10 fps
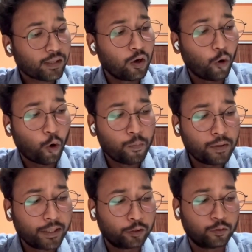O
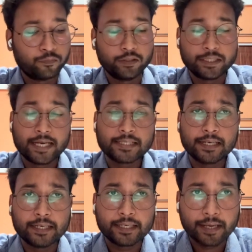blood group, which has
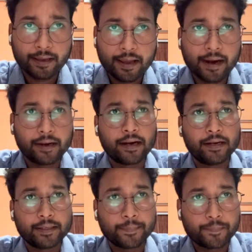anti-A and
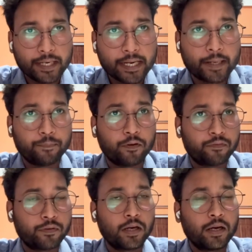anti-B type of
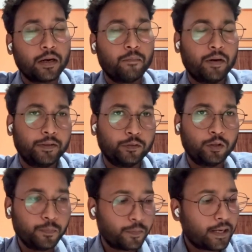blood
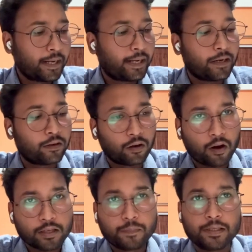group, can
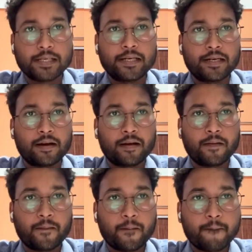cross placenta.
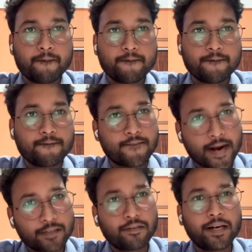
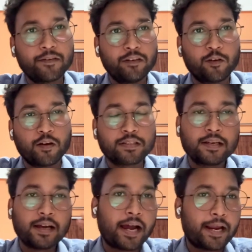That's why it will cause
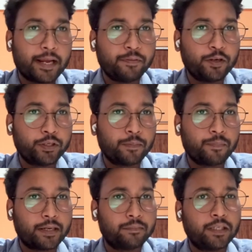IABO
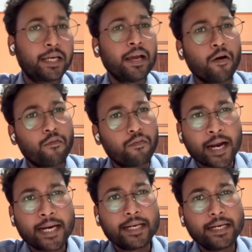incompatibility. Why
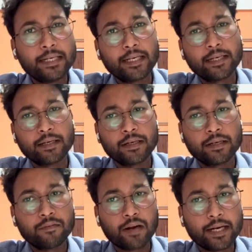it
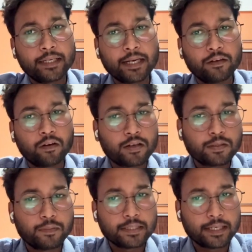can cross
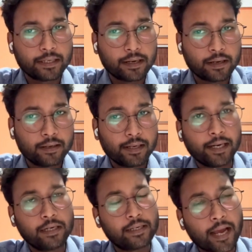placenta?
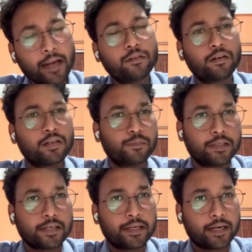It can cross
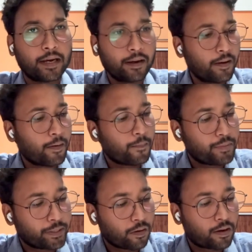placenta
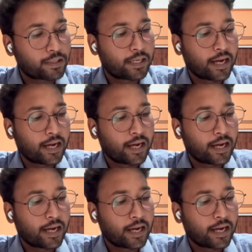because